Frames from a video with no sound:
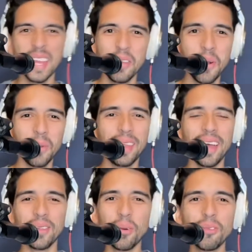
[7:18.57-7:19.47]
you know,
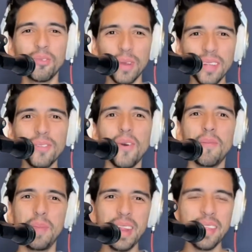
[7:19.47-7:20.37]
that those dreams
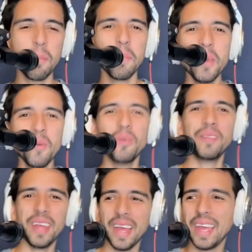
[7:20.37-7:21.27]
of being in the
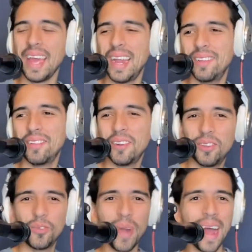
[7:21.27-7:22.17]
music and start
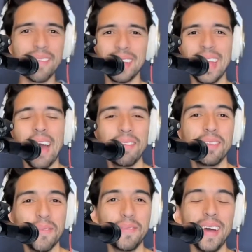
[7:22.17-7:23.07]
traveling, having
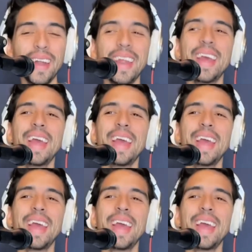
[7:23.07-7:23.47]
some fun,